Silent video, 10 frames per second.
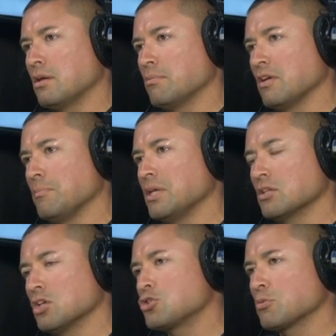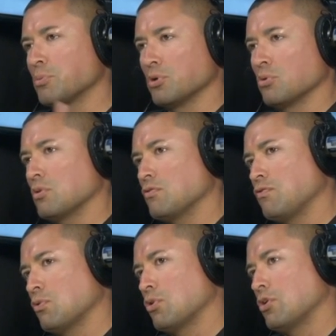maybe being an entrepreneur
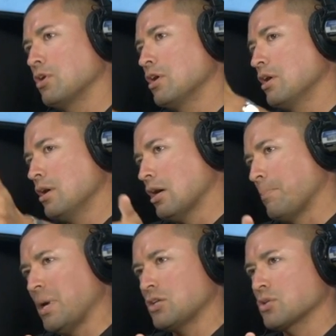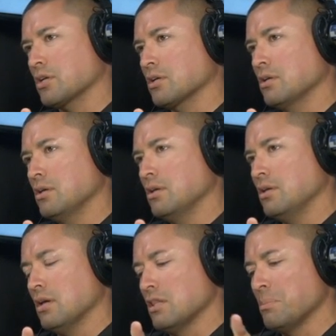for a Patrick,
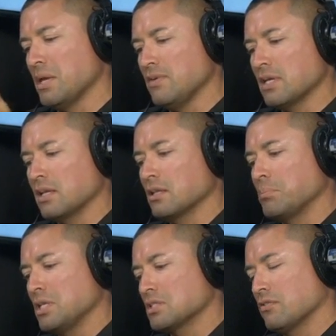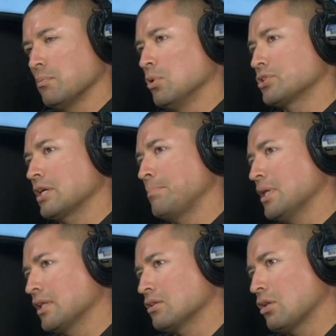and then maybe getting a piece of a
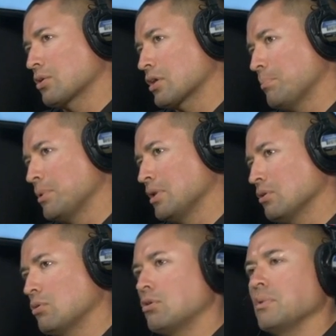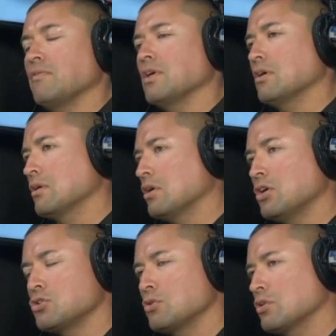multi-billion dollar company or maybe a
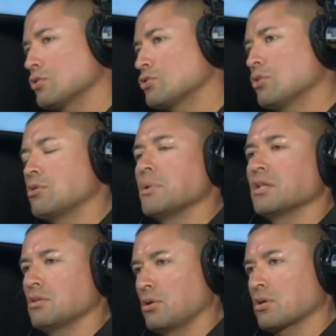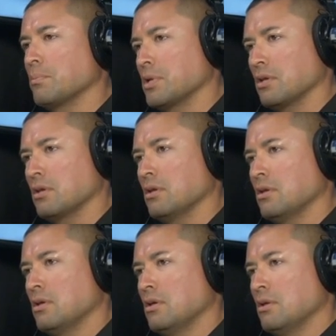hundred or two hundred million dollar company.
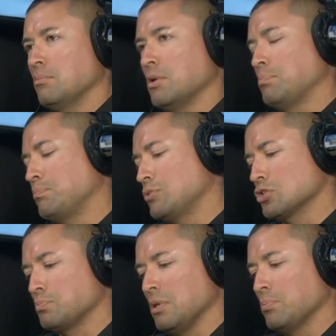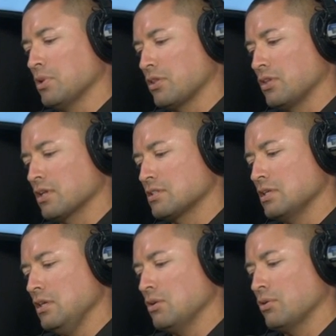But just people, I think it's
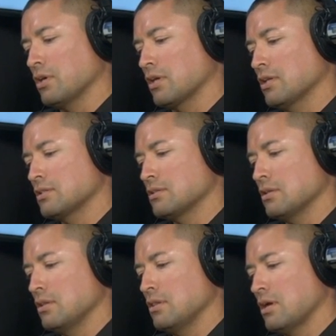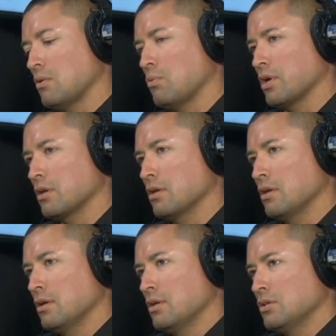ego that gets in that way.
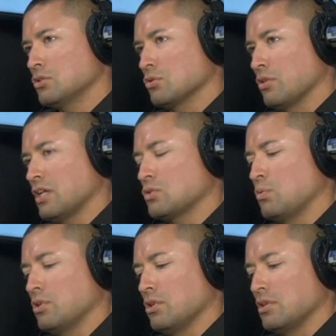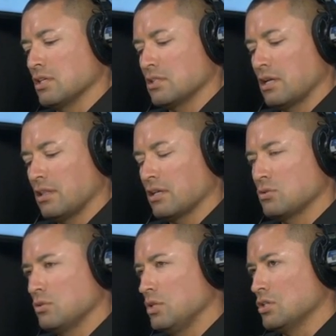So that's one of the things that I like
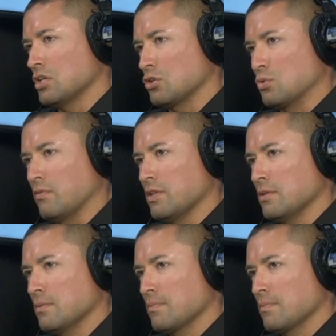to teach at Driven